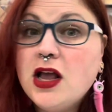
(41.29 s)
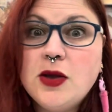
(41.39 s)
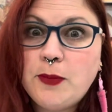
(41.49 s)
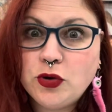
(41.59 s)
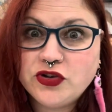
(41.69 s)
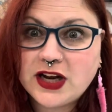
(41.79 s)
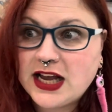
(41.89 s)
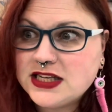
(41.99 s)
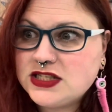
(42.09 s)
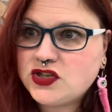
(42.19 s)

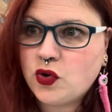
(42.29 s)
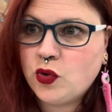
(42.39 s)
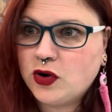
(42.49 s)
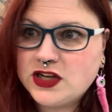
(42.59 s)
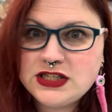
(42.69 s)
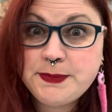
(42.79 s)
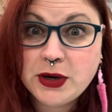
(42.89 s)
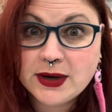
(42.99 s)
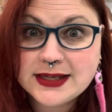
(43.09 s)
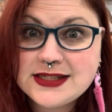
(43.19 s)
poltergeists or
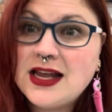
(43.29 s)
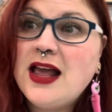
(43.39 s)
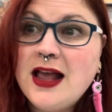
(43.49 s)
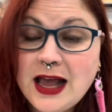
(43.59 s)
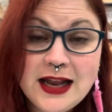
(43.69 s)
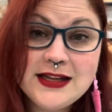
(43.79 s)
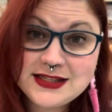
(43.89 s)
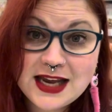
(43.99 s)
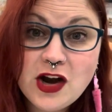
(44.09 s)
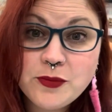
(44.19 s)
spirits, and it
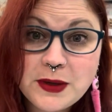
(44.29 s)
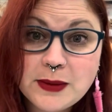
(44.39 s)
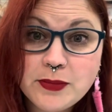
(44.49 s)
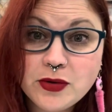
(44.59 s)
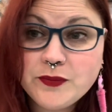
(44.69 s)
scared people.